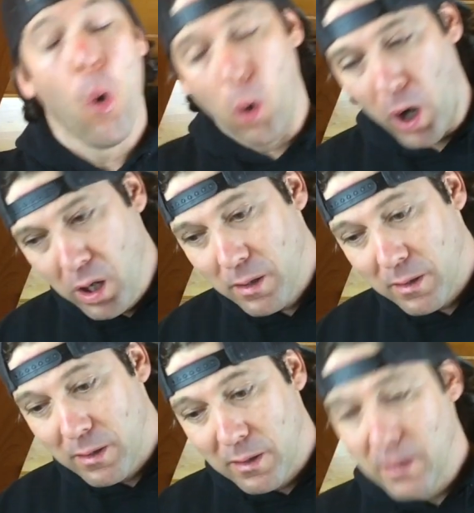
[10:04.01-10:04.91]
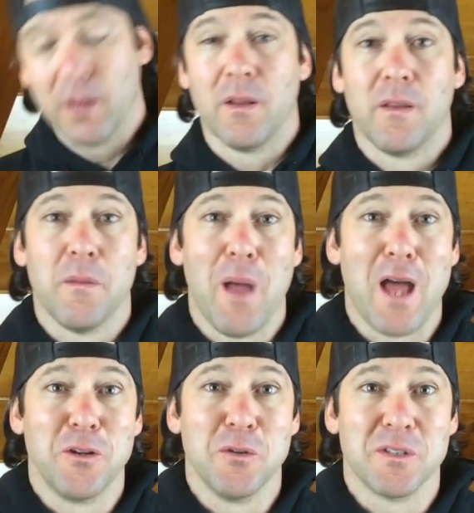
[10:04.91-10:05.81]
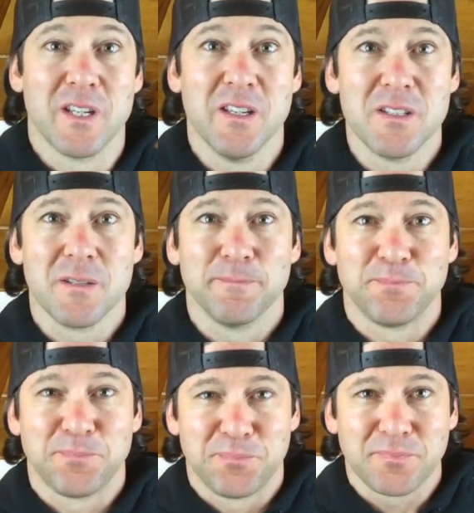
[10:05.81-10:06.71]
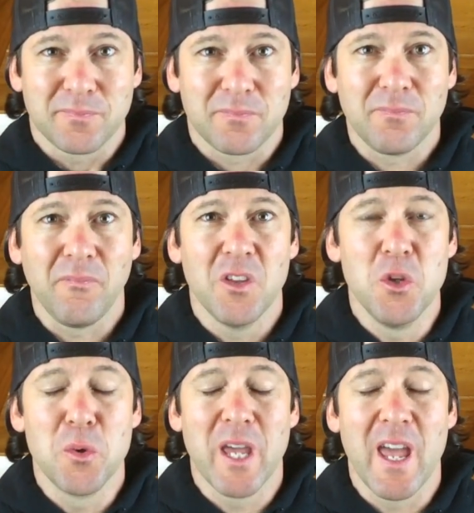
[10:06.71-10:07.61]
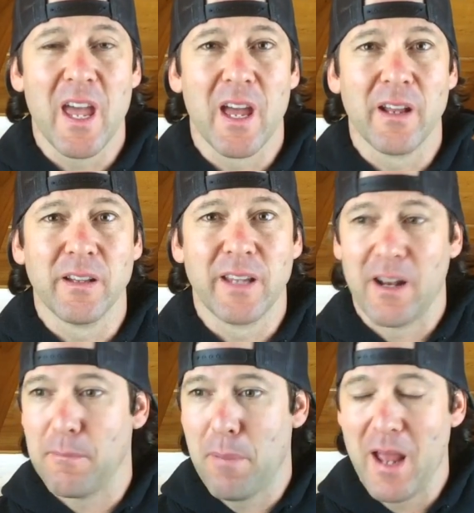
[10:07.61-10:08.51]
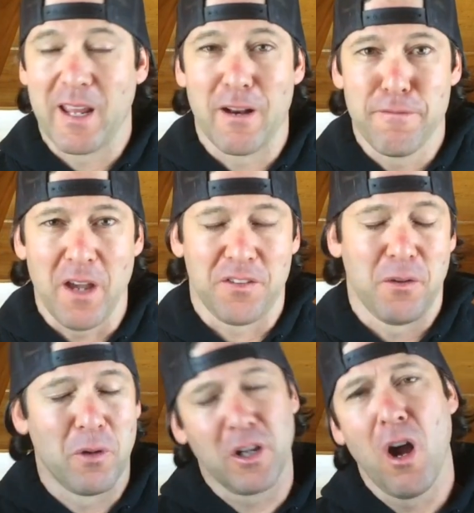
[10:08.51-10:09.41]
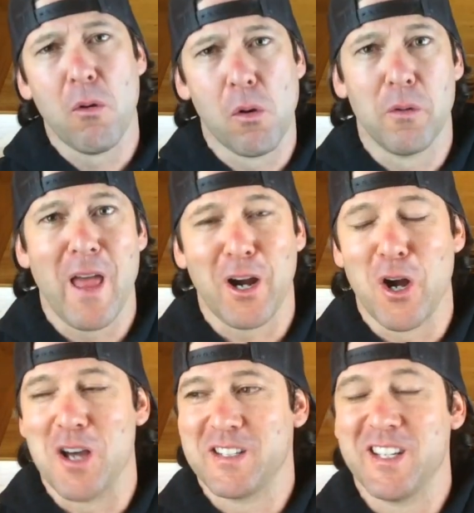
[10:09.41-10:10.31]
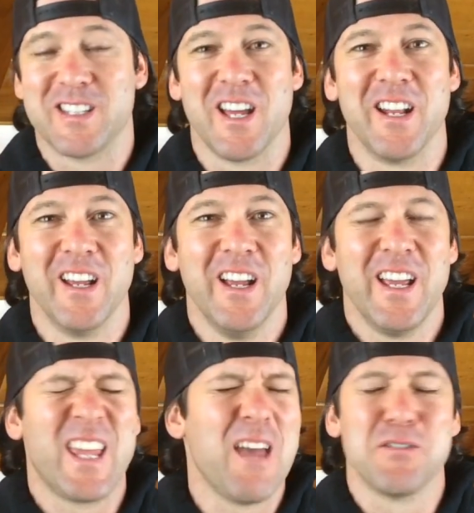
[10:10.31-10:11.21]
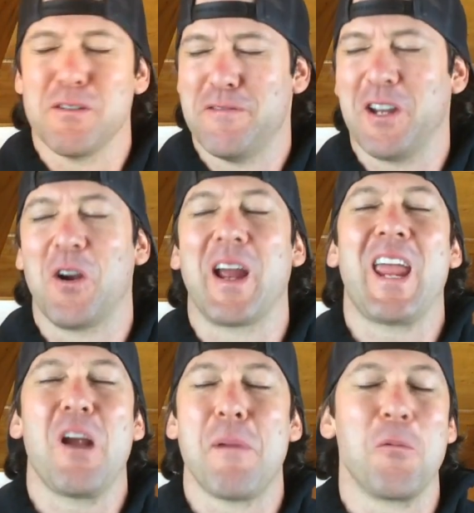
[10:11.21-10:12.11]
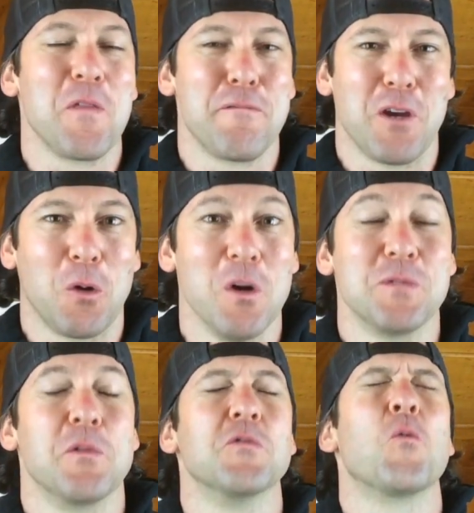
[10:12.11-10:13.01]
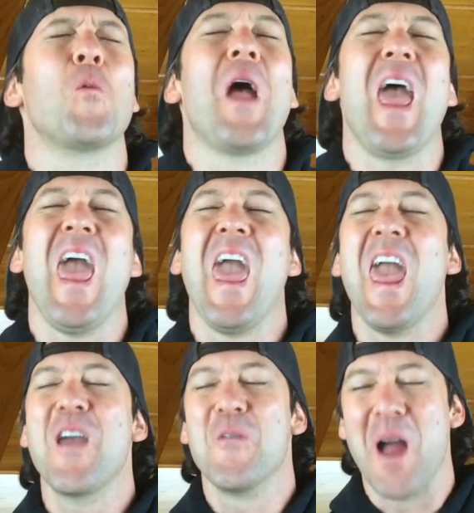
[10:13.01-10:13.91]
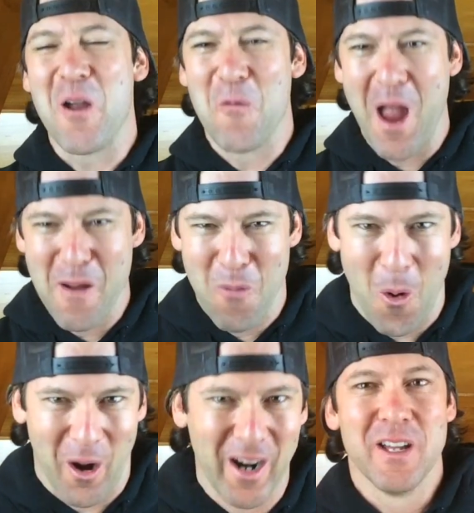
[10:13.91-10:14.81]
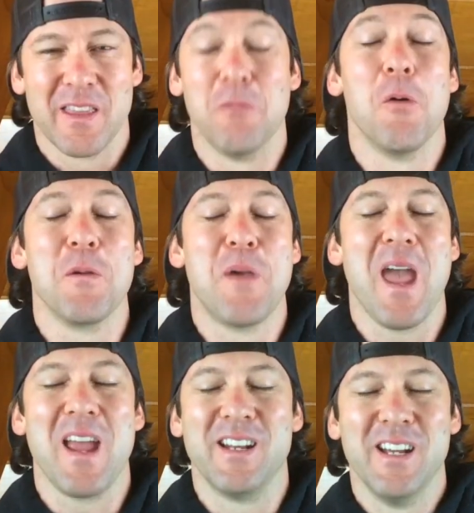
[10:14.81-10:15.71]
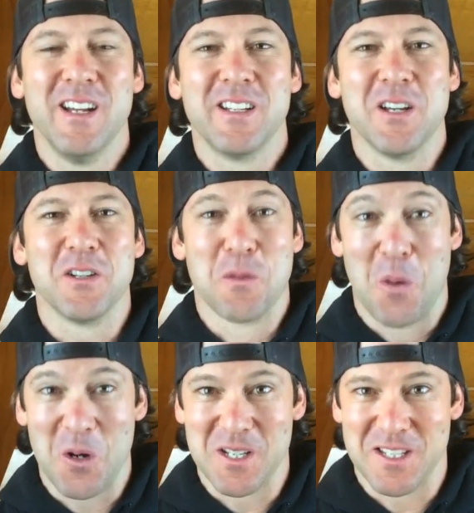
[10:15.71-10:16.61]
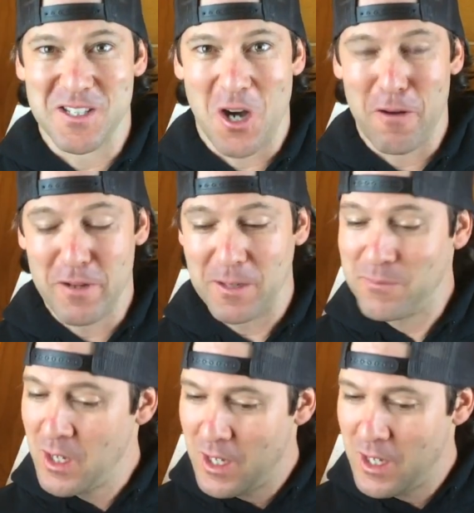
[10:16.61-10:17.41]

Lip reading: Or the bad news is you can pay to get it fixed. And we're like, oh, what would that cost? And he gave us a figure. I can't remember what the figure was, but it was way, way, way more than what we paid to purchase this RV.